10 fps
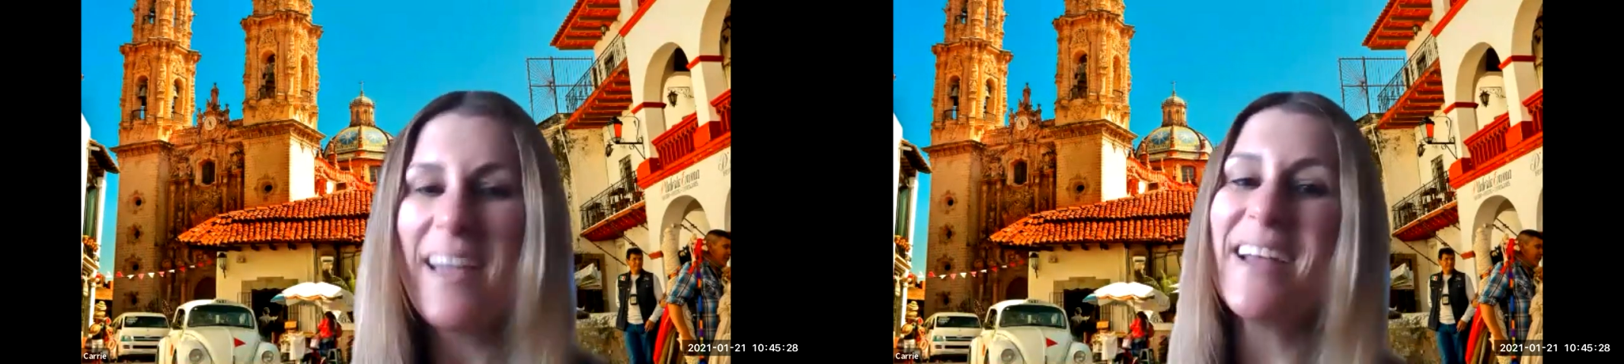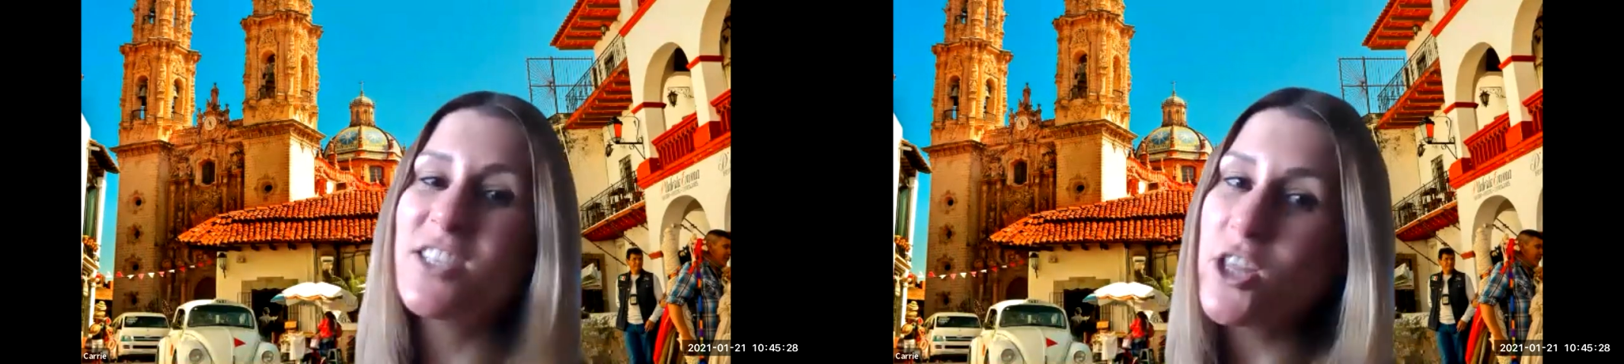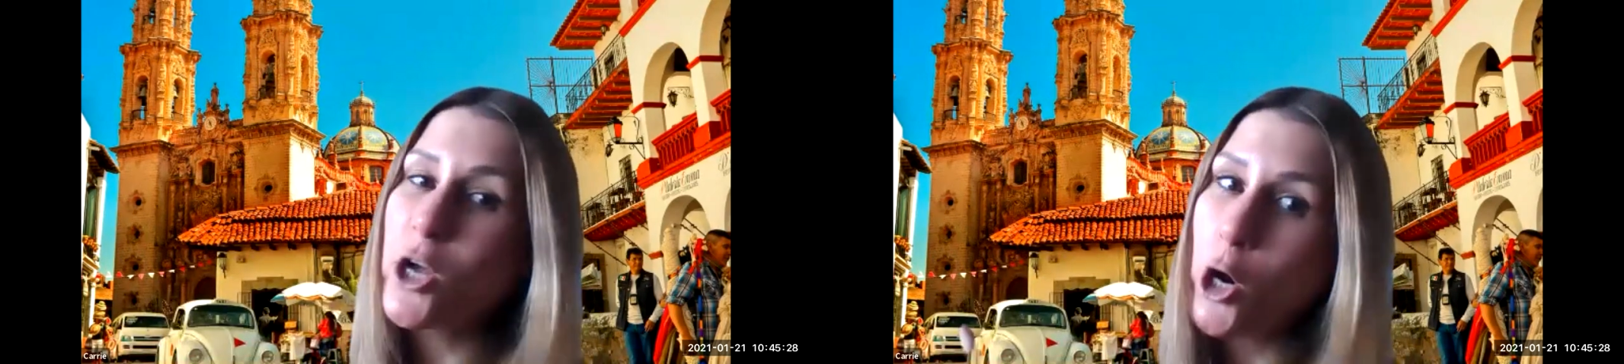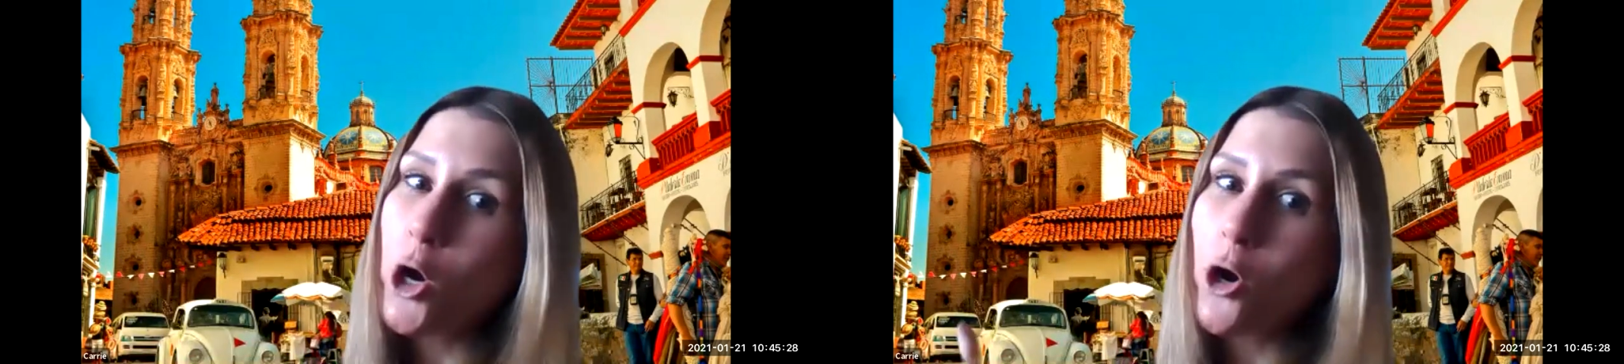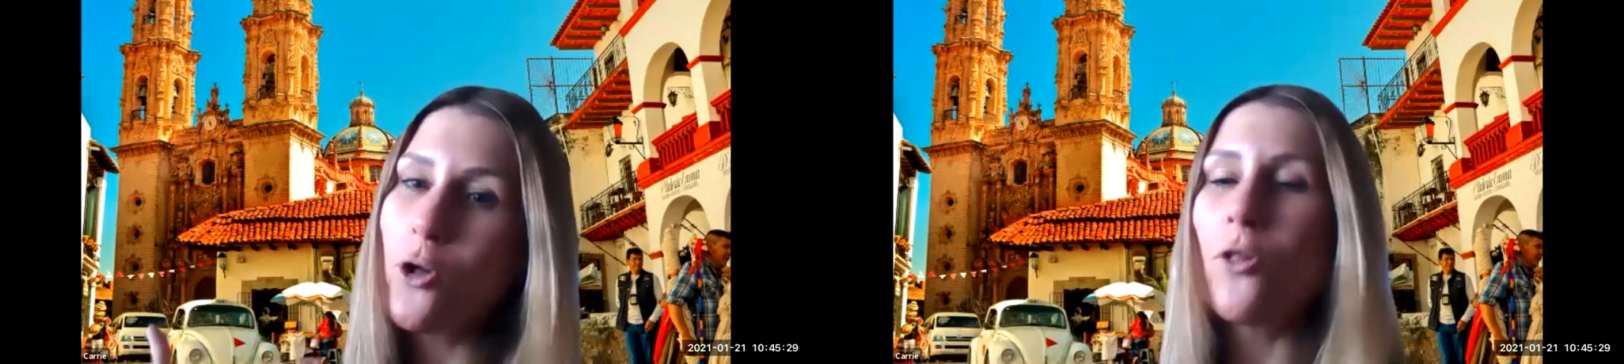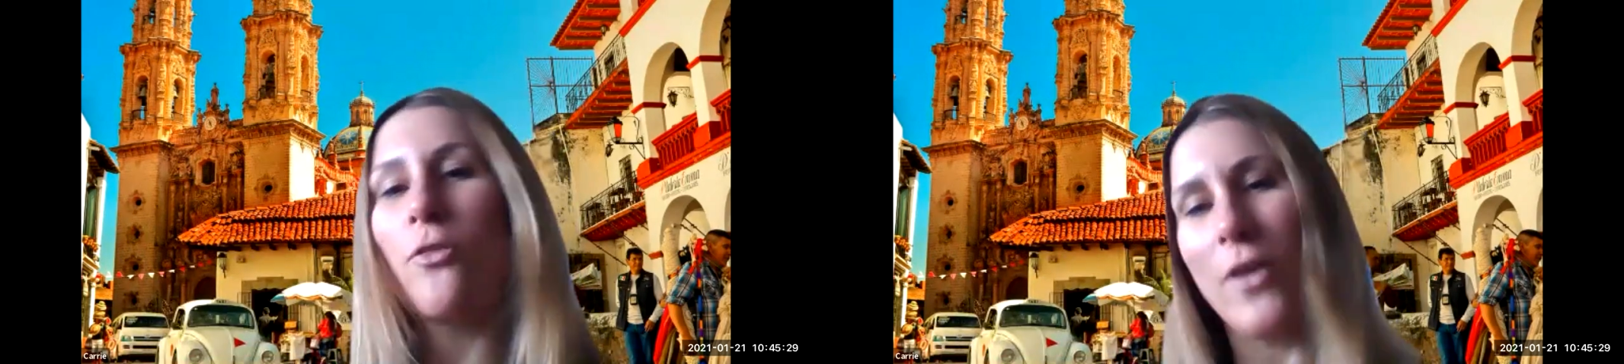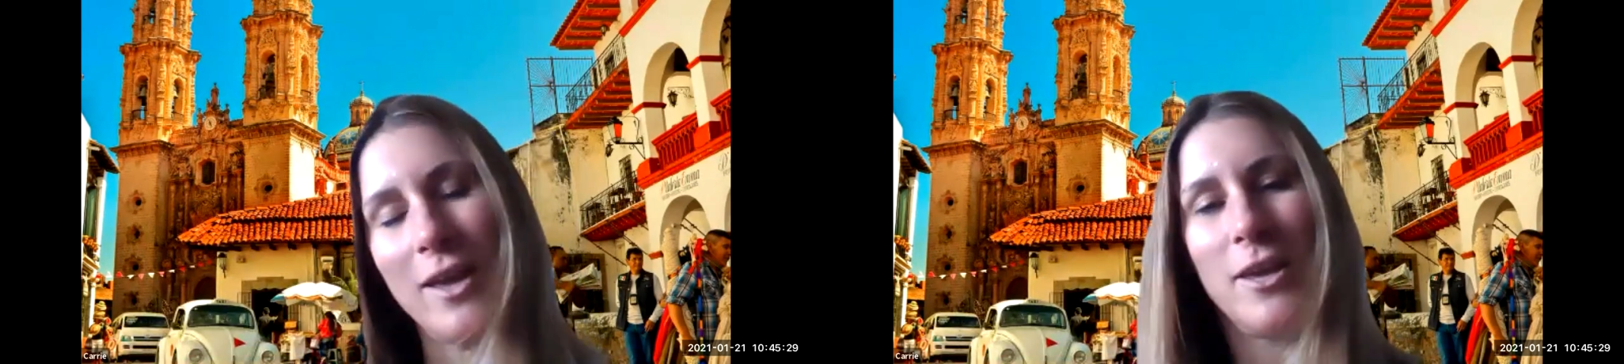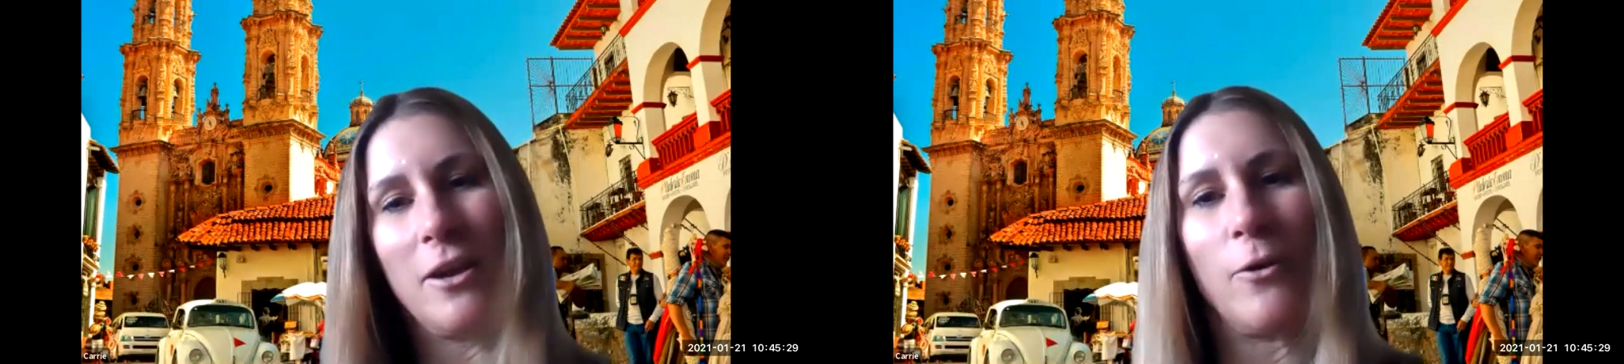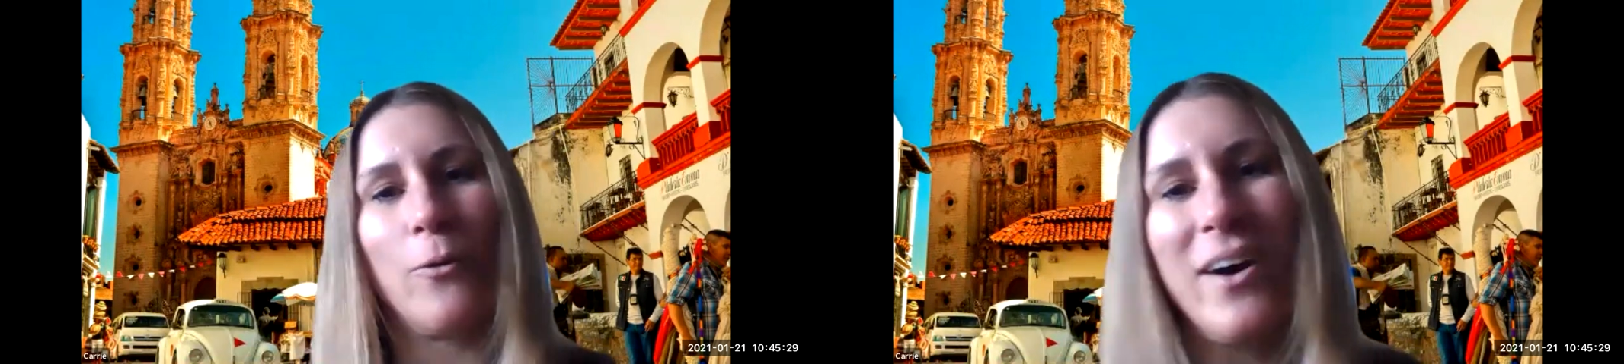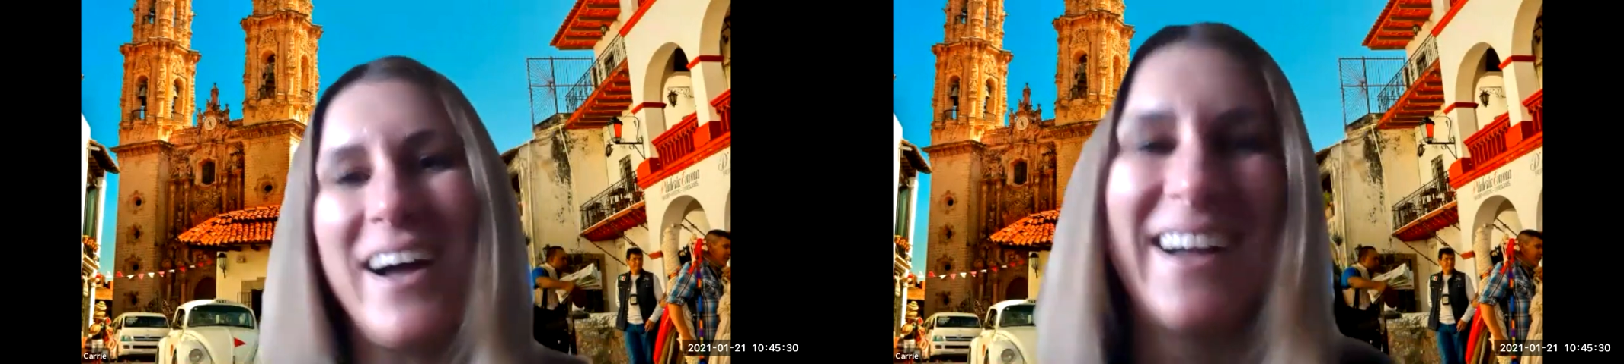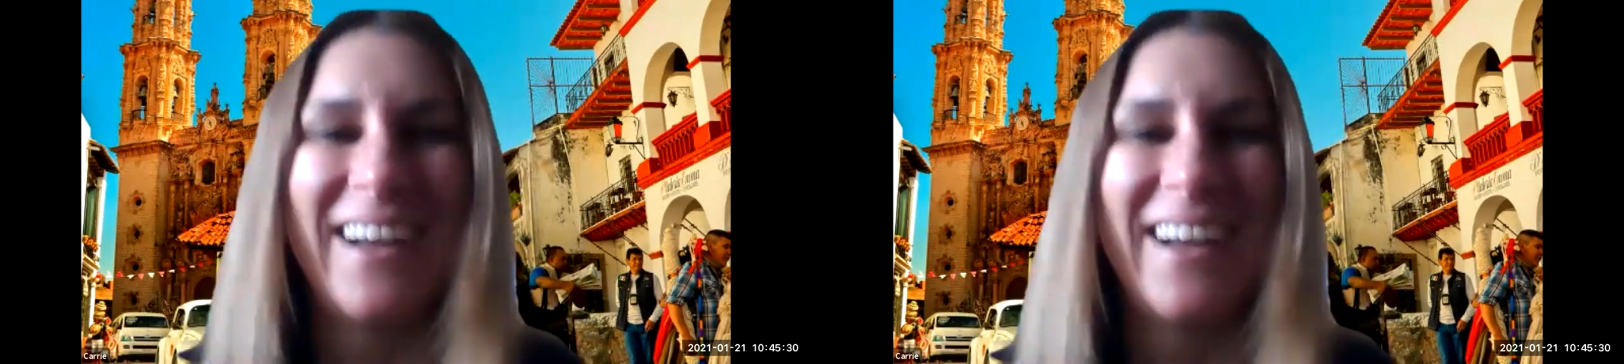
It's the girl. Thank you.